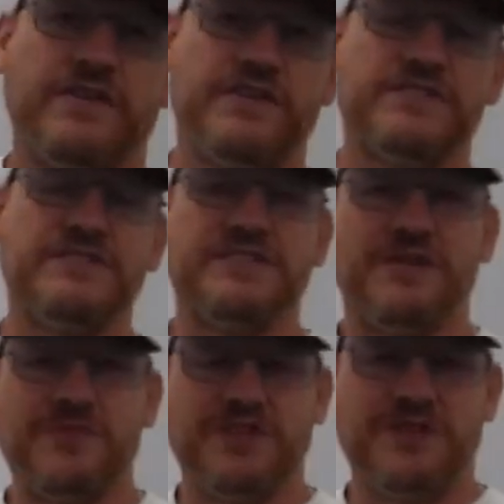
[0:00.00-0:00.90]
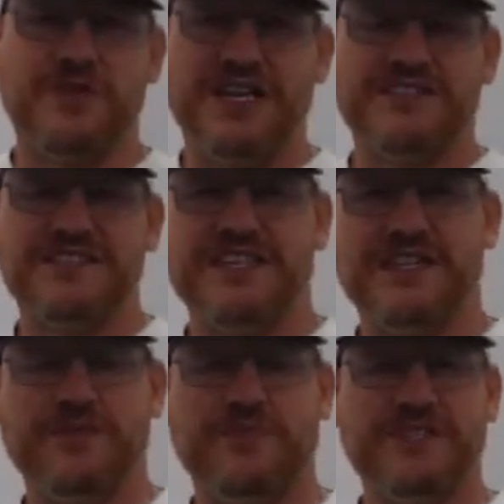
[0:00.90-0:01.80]
This is something you might see
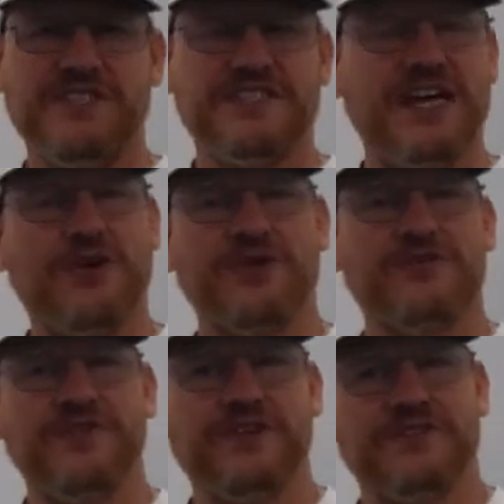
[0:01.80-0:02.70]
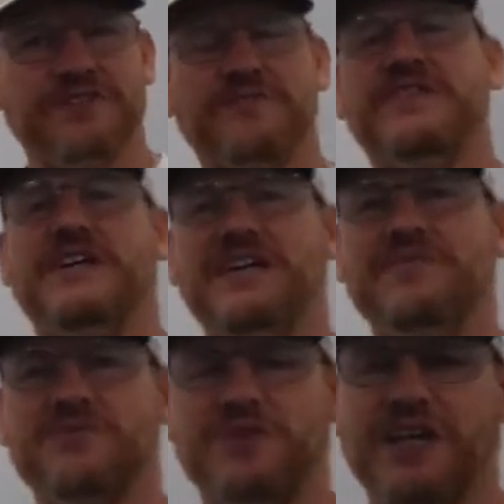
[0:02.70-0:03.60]
at a busy towered field
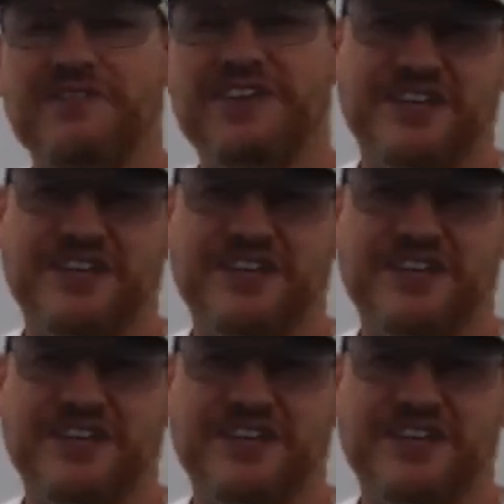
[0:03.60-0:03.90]
sometimes where you have